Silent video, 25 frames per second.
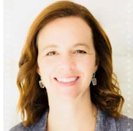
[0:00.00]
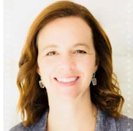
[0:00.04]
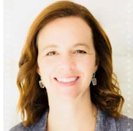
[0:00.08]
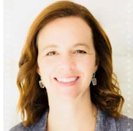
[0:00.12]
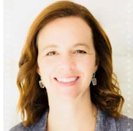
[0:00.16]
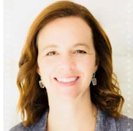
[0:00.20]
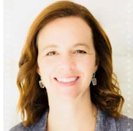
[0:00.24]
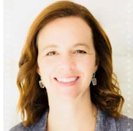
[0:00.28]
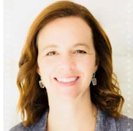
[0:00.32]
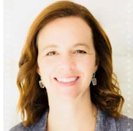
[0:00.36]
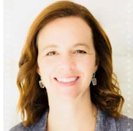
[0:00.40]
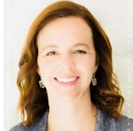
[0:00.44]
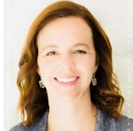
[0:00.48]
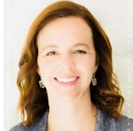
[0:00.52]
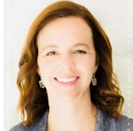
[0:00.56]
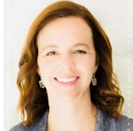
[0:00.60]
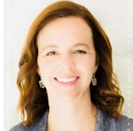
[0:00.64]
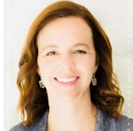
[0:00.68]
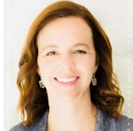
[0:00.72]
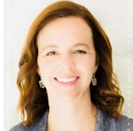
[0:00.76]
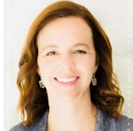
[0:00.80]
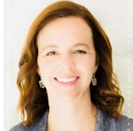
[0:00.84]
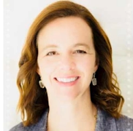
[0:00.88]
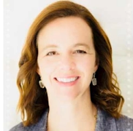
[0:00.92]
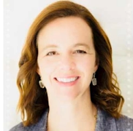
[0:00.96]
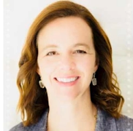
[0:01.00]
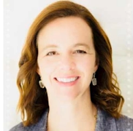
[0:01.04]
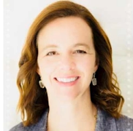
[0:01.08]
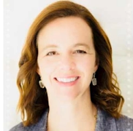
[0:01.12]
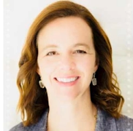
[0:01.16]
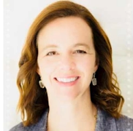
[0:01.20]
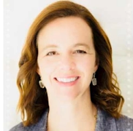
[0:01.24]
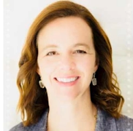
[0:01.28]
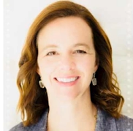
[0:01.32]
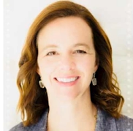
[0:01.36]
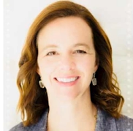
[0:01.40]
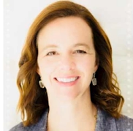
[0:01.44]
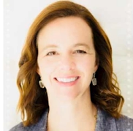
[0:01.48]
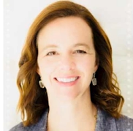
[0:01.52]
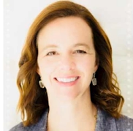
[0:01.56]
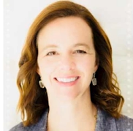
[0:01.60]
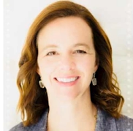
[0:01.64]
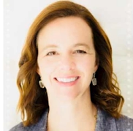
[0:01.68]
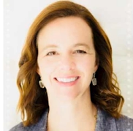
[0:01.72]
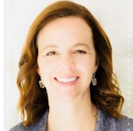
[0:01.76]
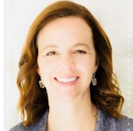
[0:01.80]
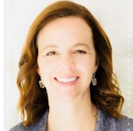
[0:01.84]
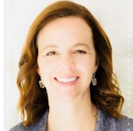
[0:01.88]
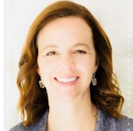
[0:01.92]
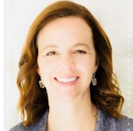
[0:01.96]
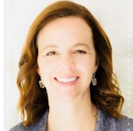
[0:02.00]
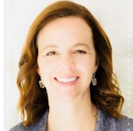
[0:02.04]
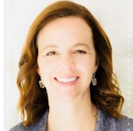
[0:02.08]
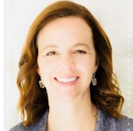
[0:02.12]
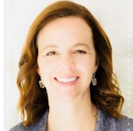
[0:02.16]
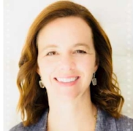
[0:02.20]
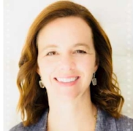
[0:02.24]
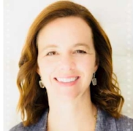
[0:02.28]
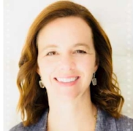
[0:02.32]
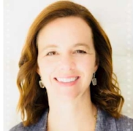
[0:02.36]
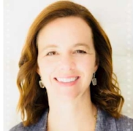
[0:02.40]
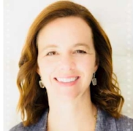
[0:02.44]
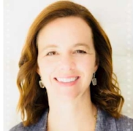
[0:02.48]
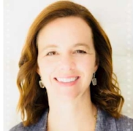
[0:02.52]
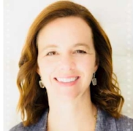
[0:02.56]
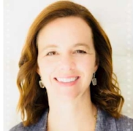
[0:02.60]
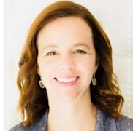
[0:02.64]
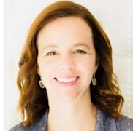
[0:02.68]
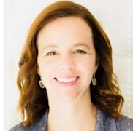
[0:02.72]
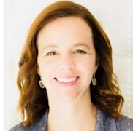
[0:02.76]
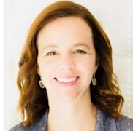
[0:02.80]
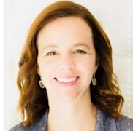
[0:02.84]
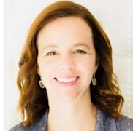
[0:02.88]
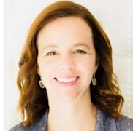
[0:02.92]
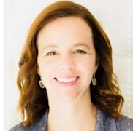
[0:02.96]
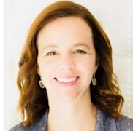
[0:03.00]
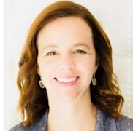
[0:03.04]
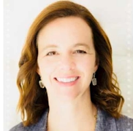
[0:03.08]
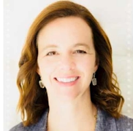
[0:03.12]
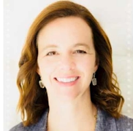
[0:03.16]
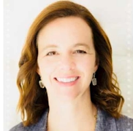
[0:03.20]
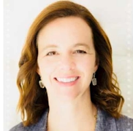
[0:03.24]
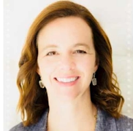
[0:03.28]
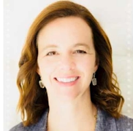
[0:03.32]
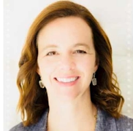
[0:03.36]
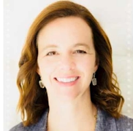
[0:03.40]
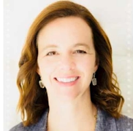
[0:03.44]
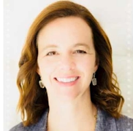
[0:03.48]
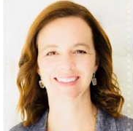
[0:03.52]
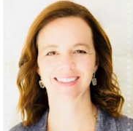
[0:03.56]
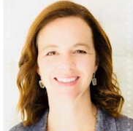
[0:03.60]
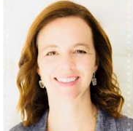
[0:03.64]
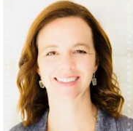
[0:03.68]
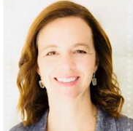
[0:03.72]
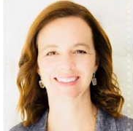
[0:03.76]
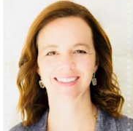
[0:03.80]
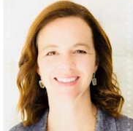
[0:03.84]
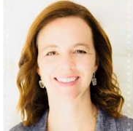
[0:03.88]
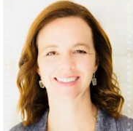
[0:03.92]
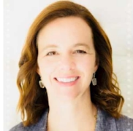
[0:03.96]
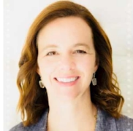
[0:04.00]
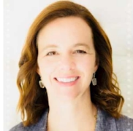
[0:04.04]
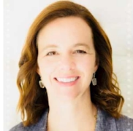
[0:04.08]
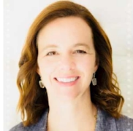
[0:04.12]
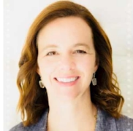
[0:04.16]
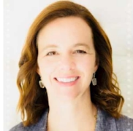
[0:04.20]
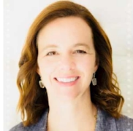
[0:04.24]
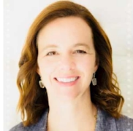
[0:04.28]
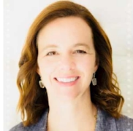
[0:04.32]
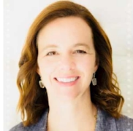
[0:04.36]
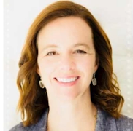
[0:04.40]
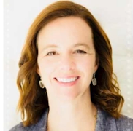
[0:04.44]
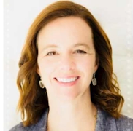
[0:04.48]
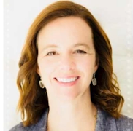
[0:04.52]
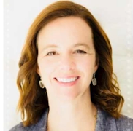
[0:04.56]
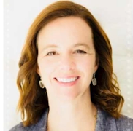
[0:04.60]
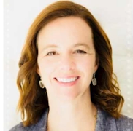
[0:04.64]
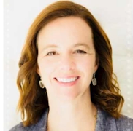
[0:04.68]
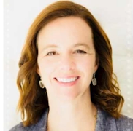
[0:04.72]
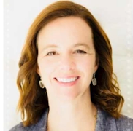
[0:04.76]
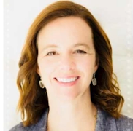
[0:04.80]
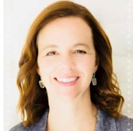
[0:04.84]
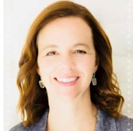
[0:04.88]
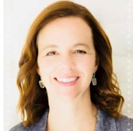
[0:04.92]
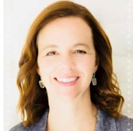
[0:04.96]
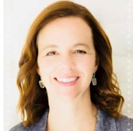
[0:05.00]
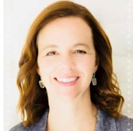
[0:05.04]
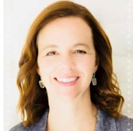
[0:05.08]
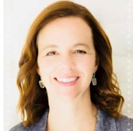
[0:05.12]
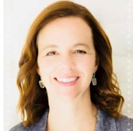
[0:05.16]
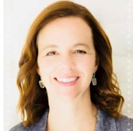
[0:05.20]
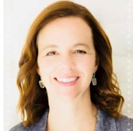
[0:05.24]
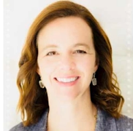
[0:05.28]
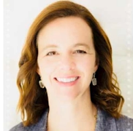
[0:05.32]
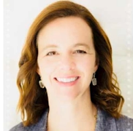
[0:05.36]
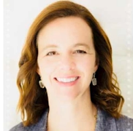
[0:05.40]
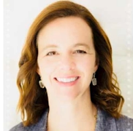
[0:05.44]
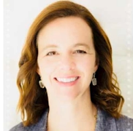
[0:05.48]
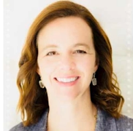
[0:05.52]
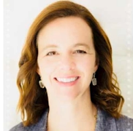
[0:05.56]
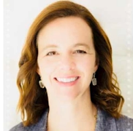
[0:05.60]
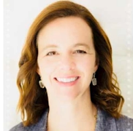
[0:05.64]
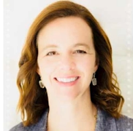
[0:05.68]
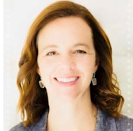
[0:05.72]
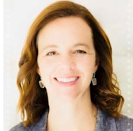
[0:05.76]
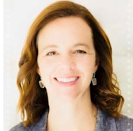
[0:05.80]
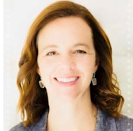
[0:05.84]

This is a still picture; no speech is visible.